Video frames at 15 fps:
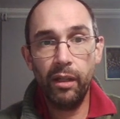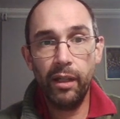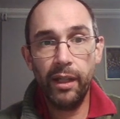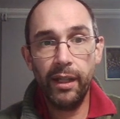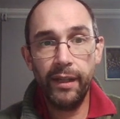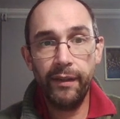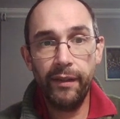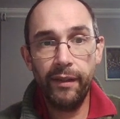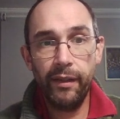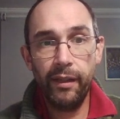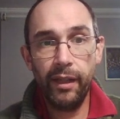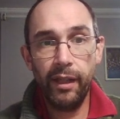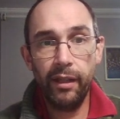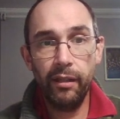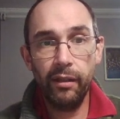And
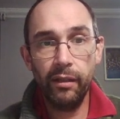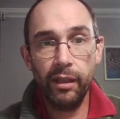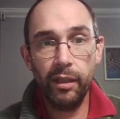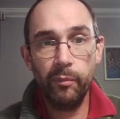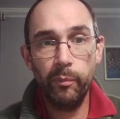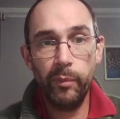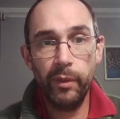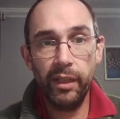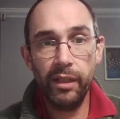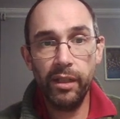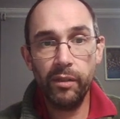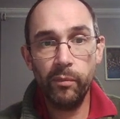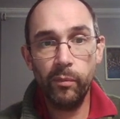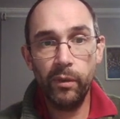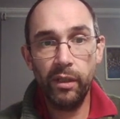then I'm going to
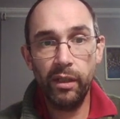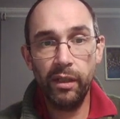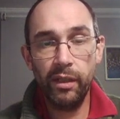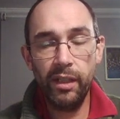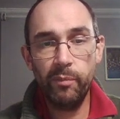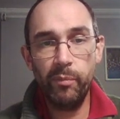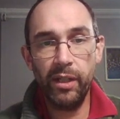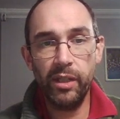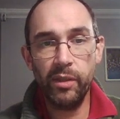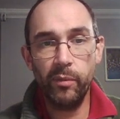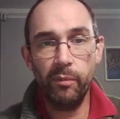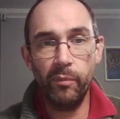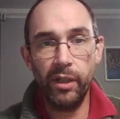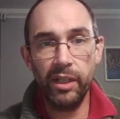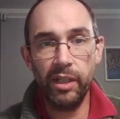blitz with, let's blitz with
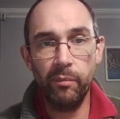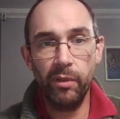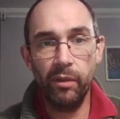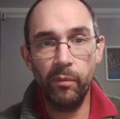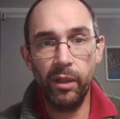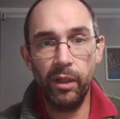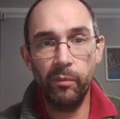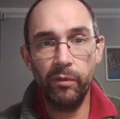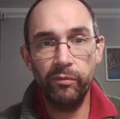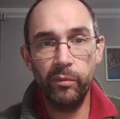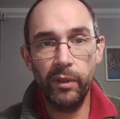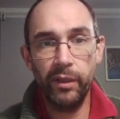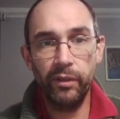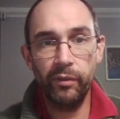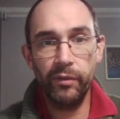the Mighty Blow Werewolf,
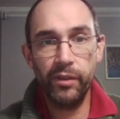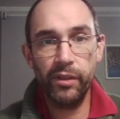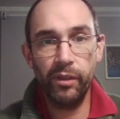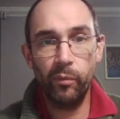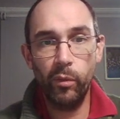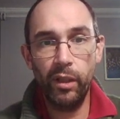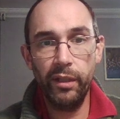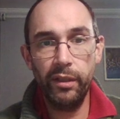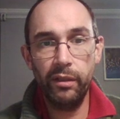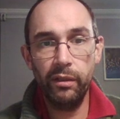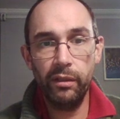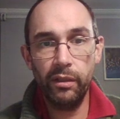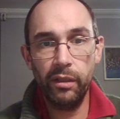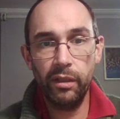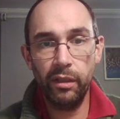why not? So 1,
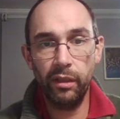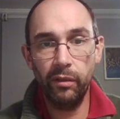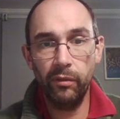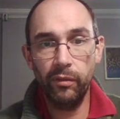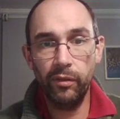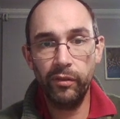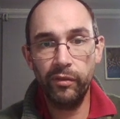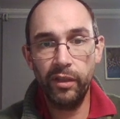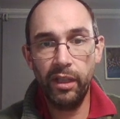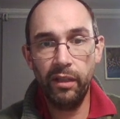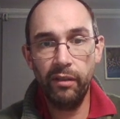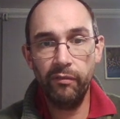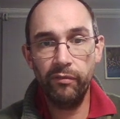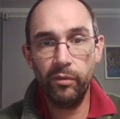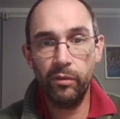2,
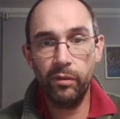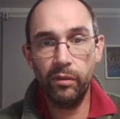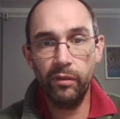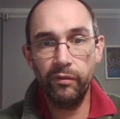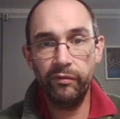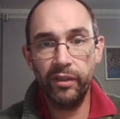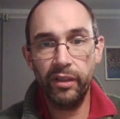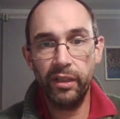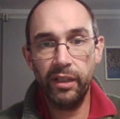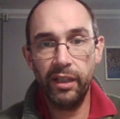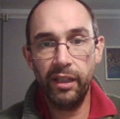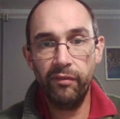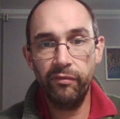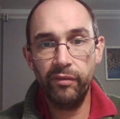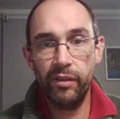3, 4,
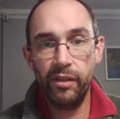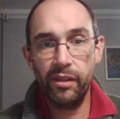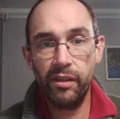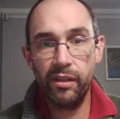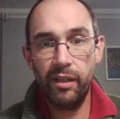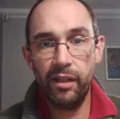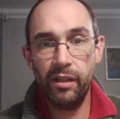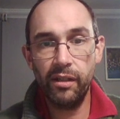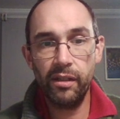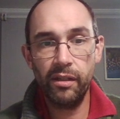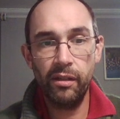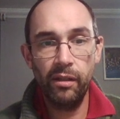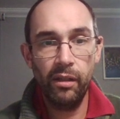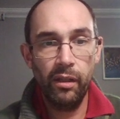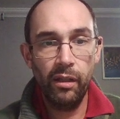5, 6.
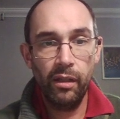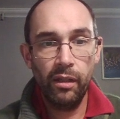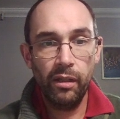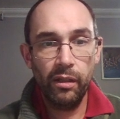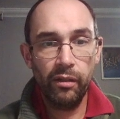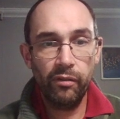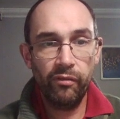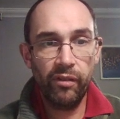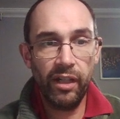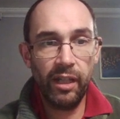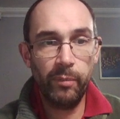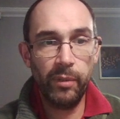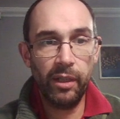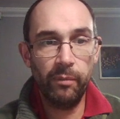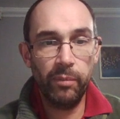
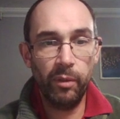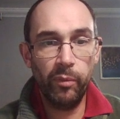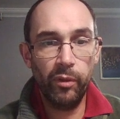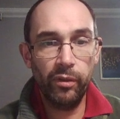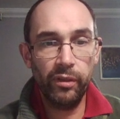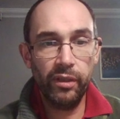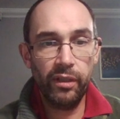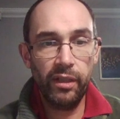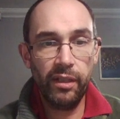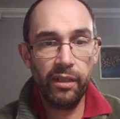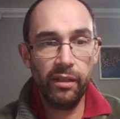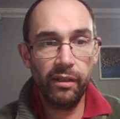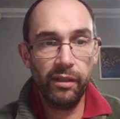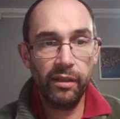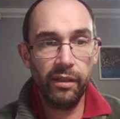Grab a couple of block
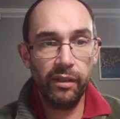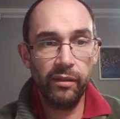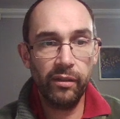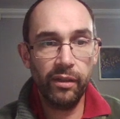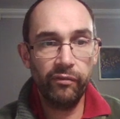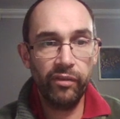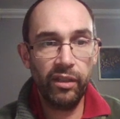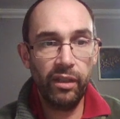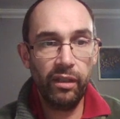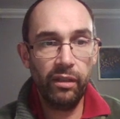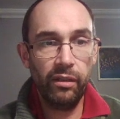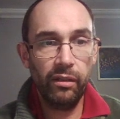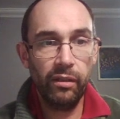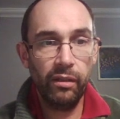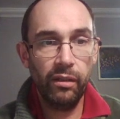dice, let's stick those over
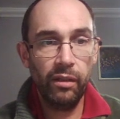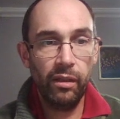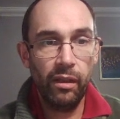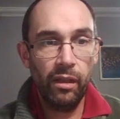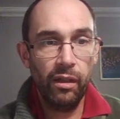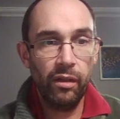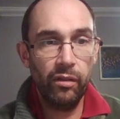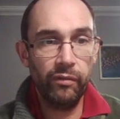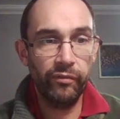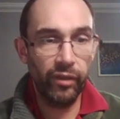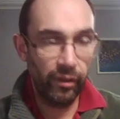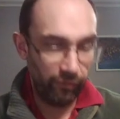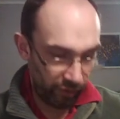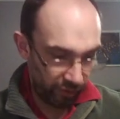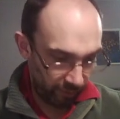there. Hover
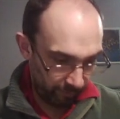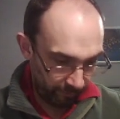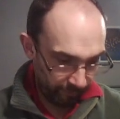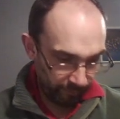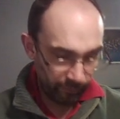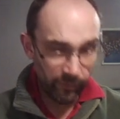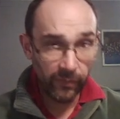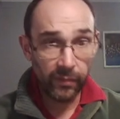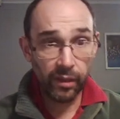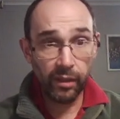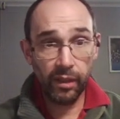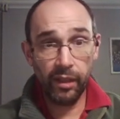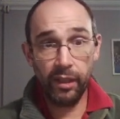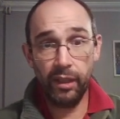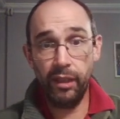over them
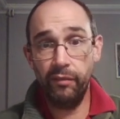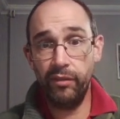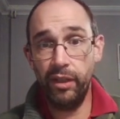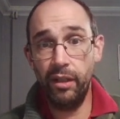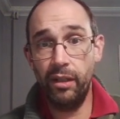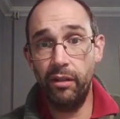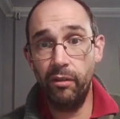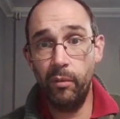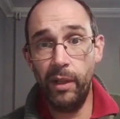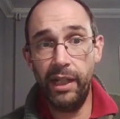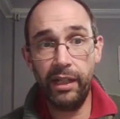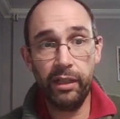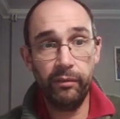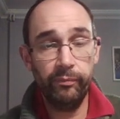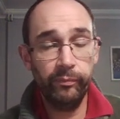and give the R a whack.